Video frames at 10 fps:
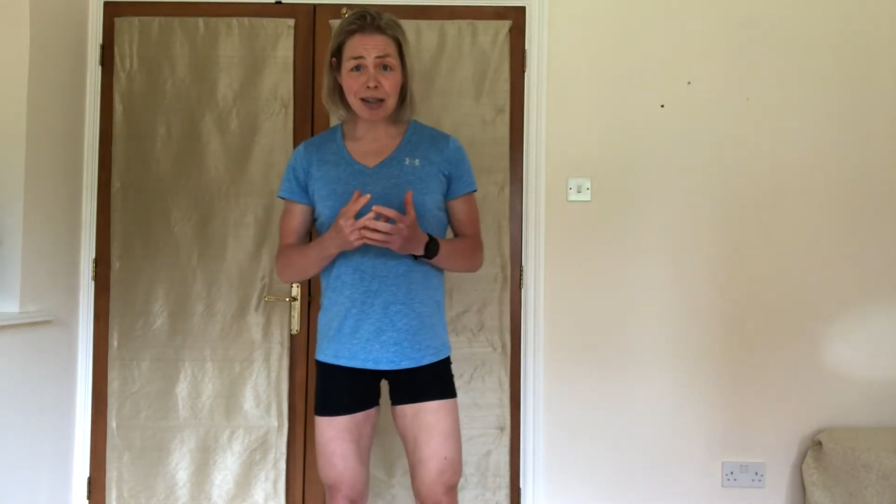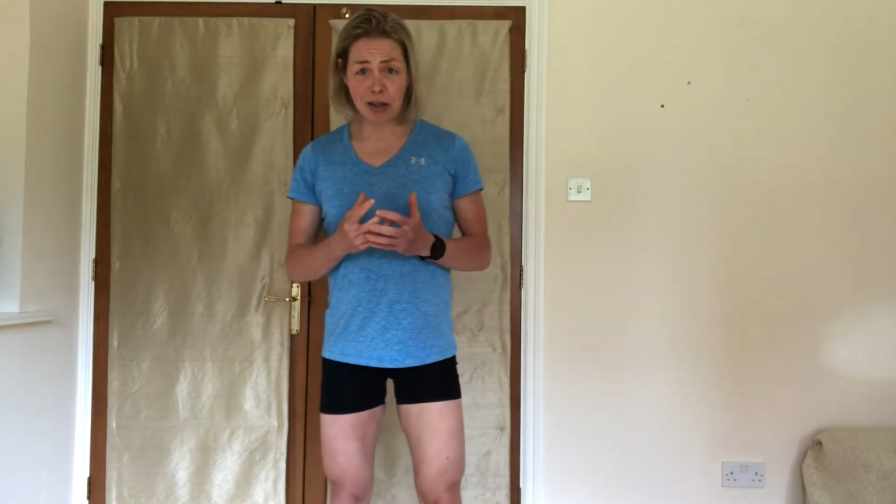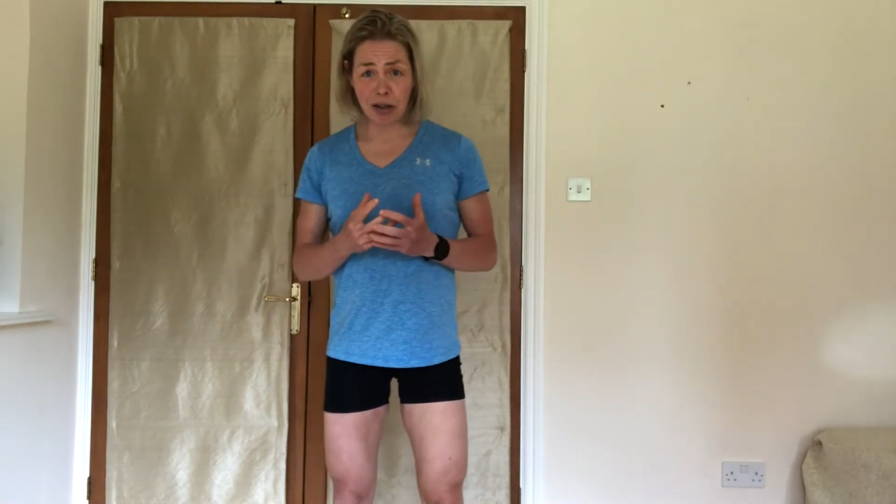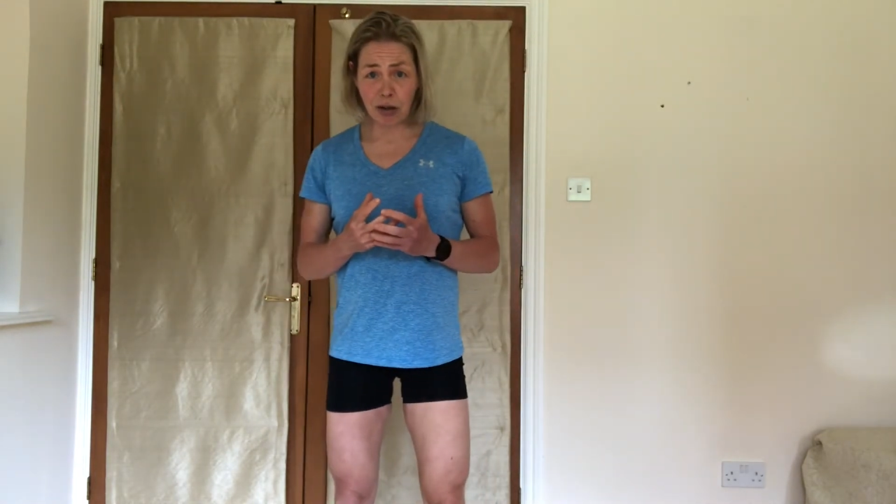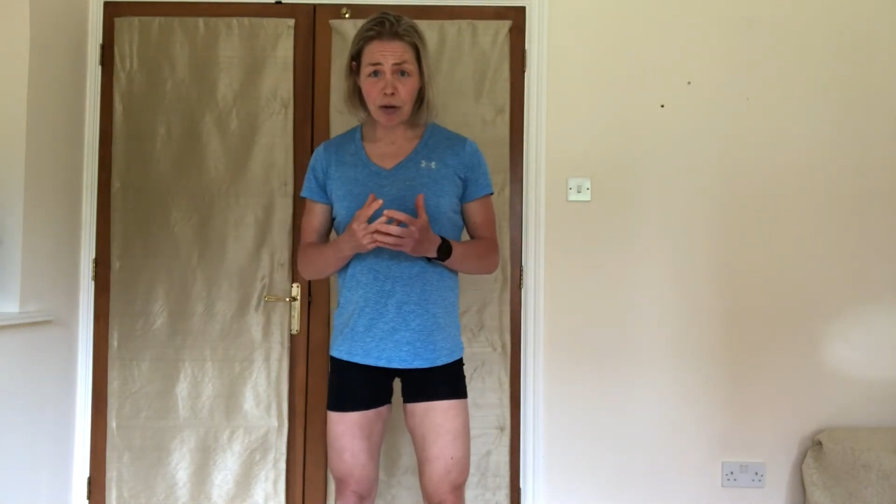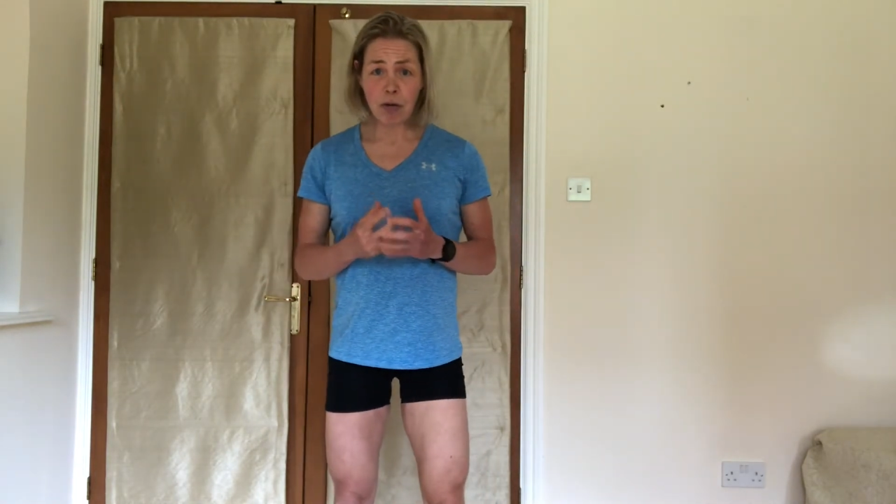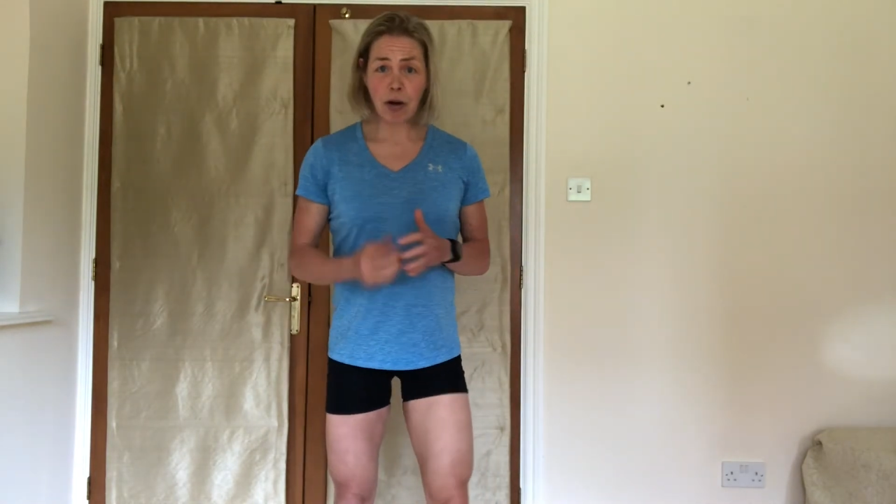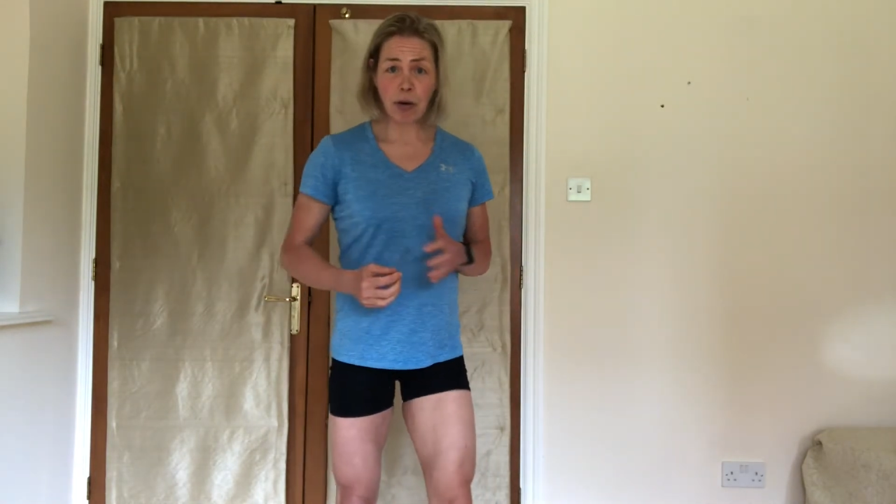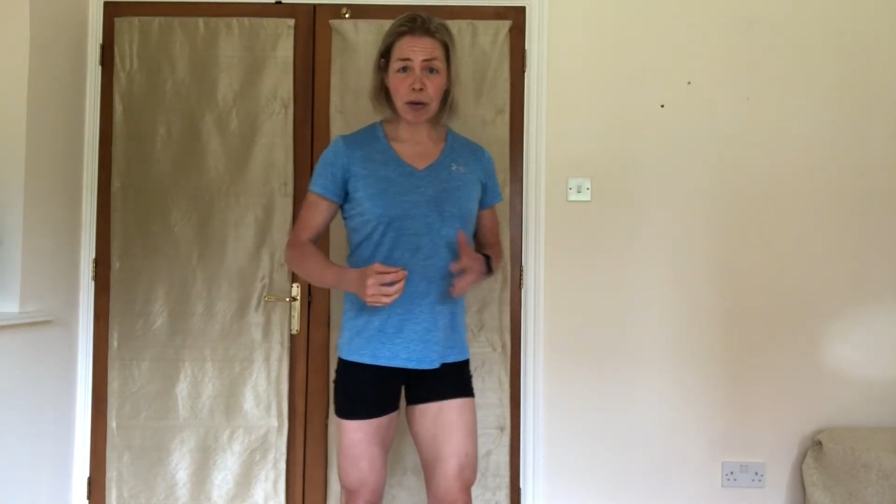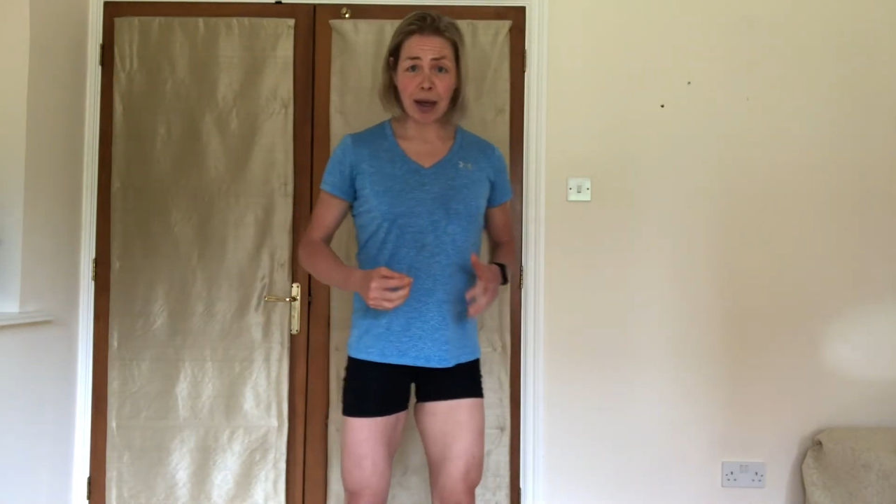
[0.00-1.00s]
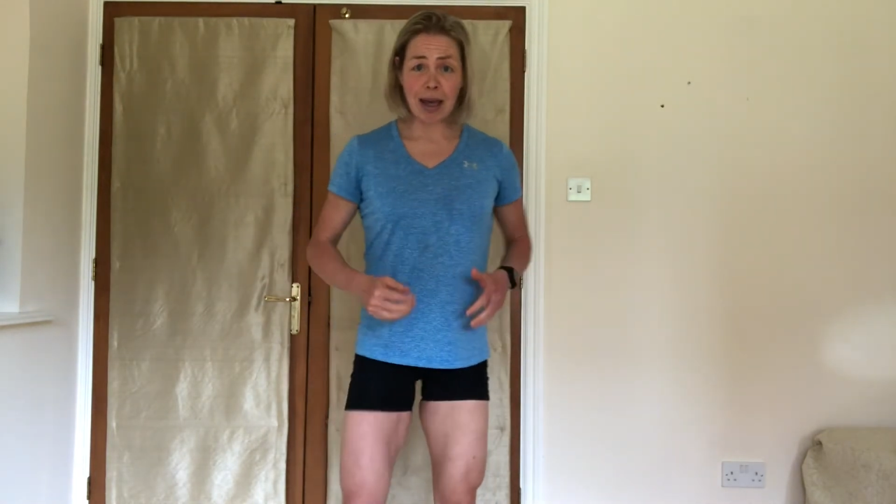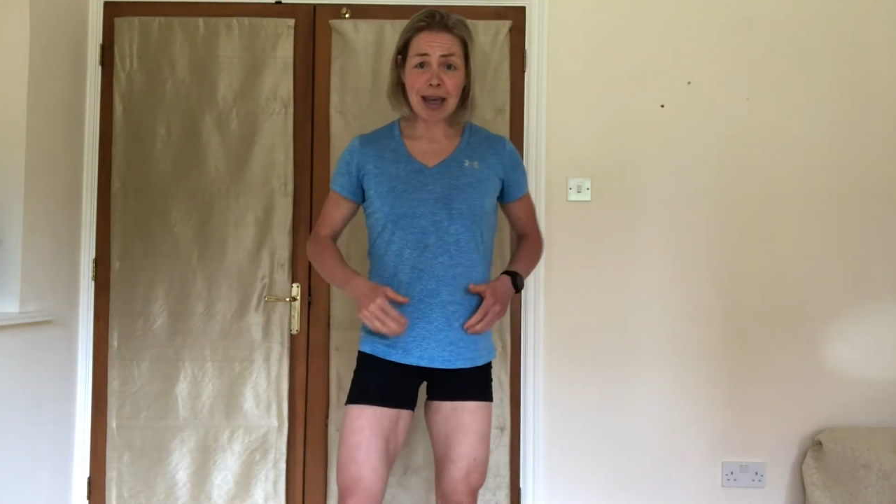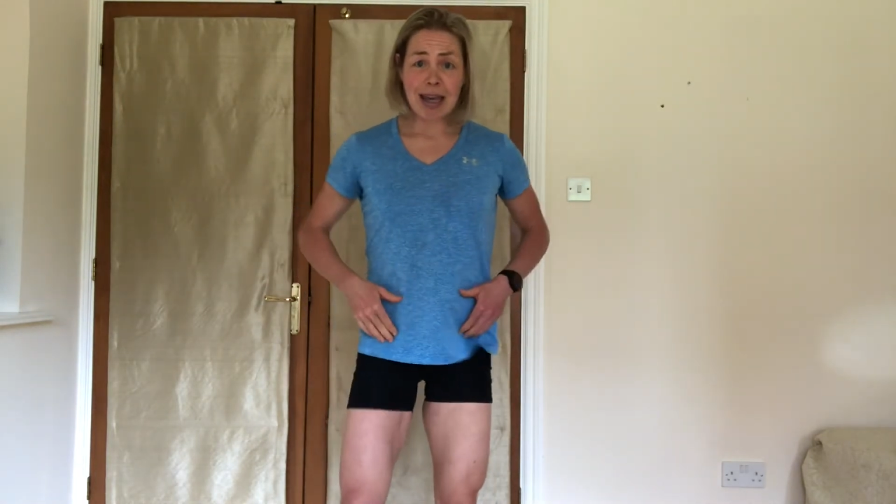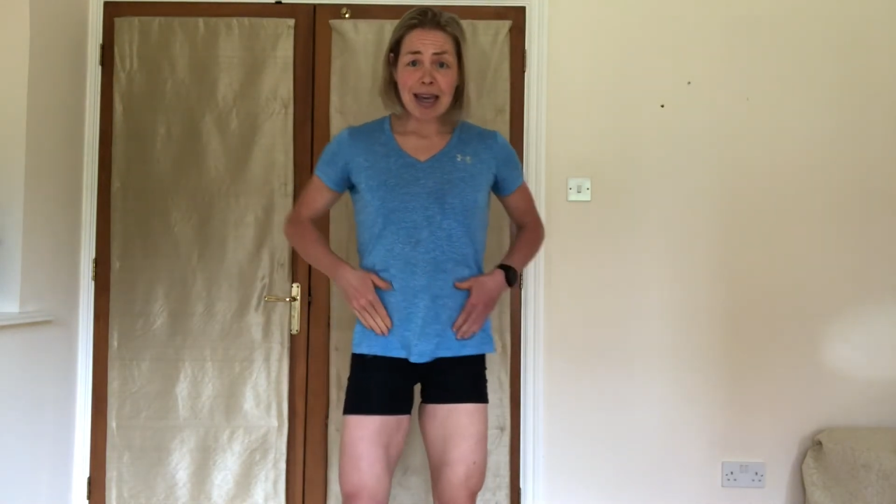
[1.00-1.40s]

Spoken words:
to do, okay,